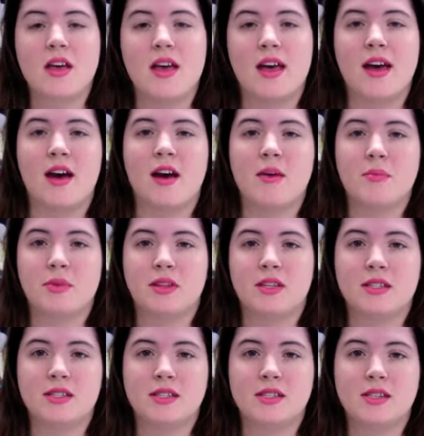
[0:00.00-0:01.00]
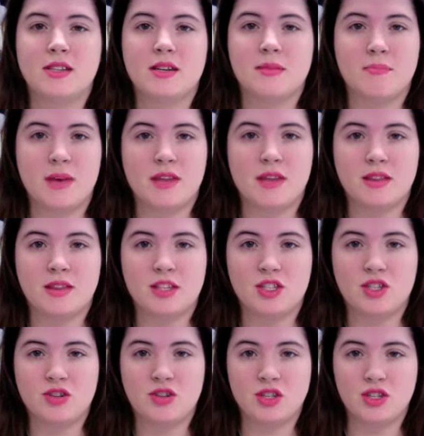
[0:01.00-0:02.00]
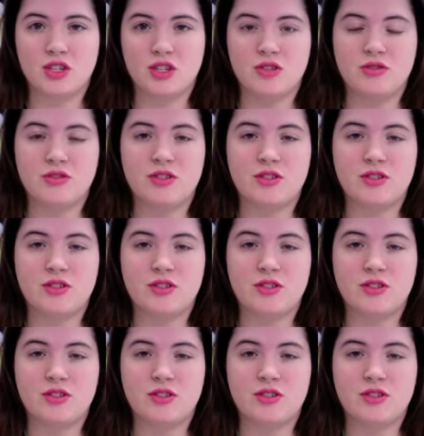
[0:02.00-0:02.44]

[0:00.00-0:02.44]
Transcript: But this is a method that you can use